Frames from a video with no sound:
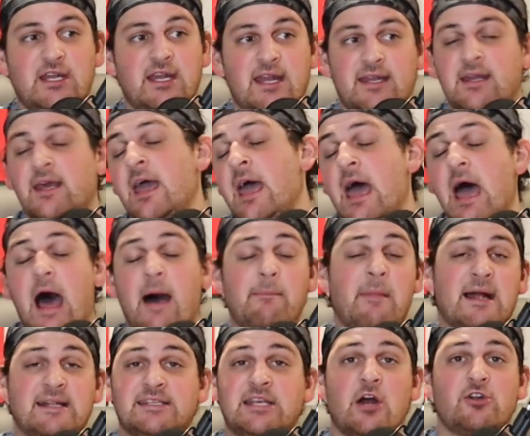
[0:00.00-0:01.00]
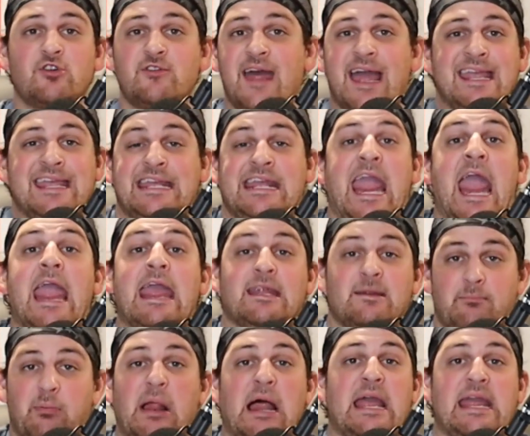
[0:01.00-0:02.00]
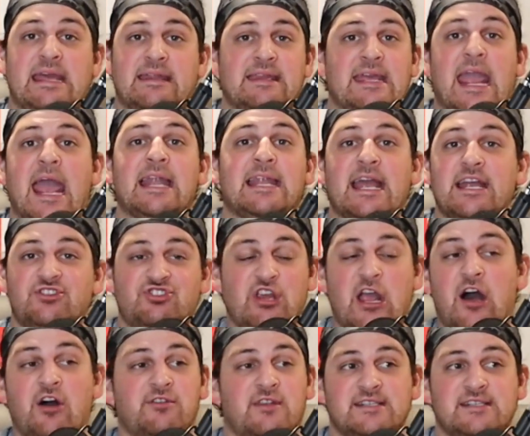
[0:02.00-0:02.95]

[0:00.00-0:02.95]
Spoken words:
and I'm not telling you that he can't play in the NHL.